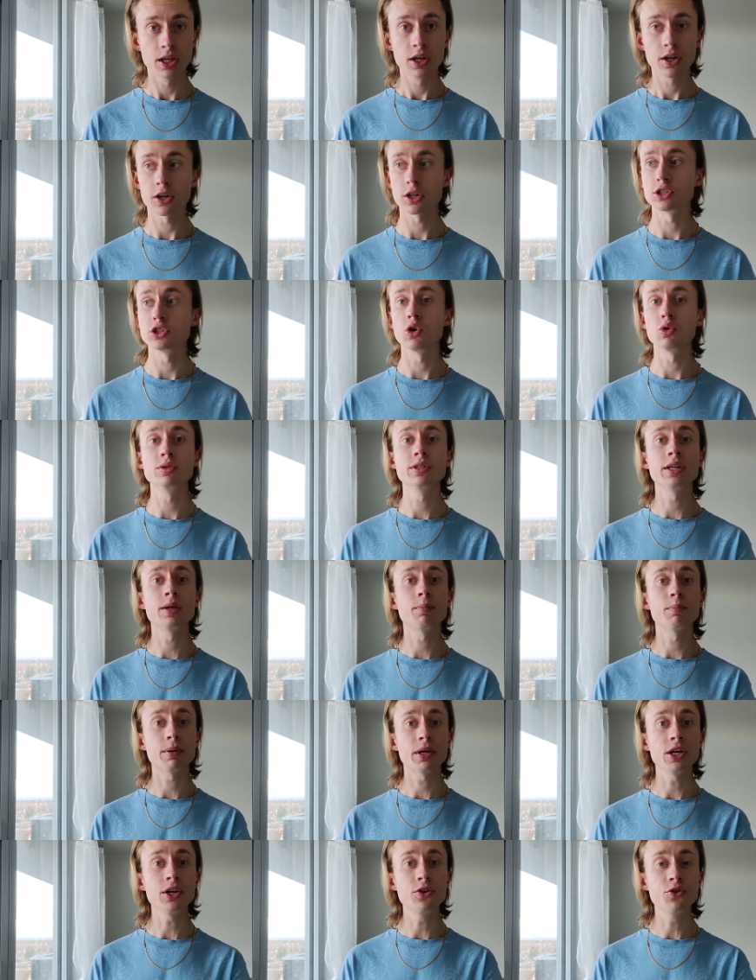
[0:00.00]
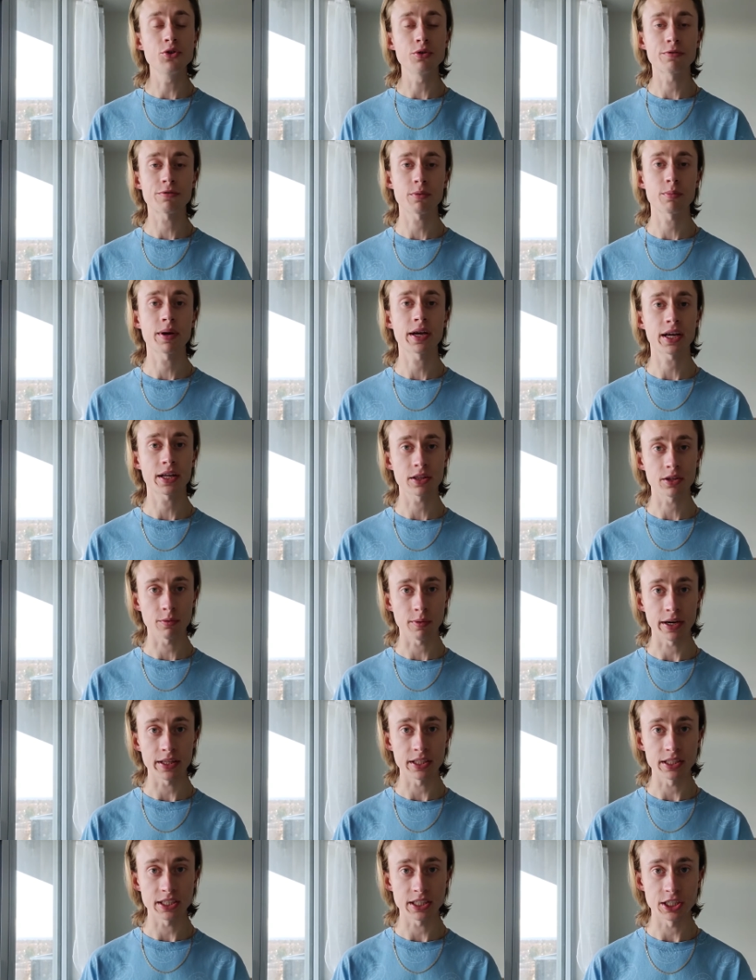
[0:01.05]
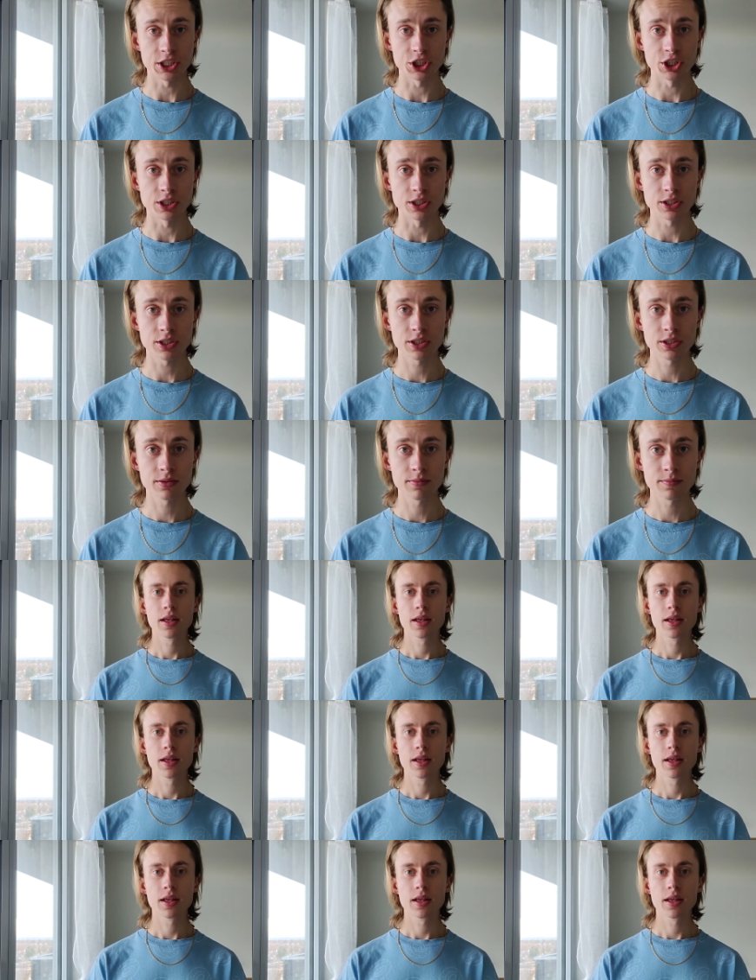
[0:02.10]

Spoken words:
It'll only impede you from making the right decisions.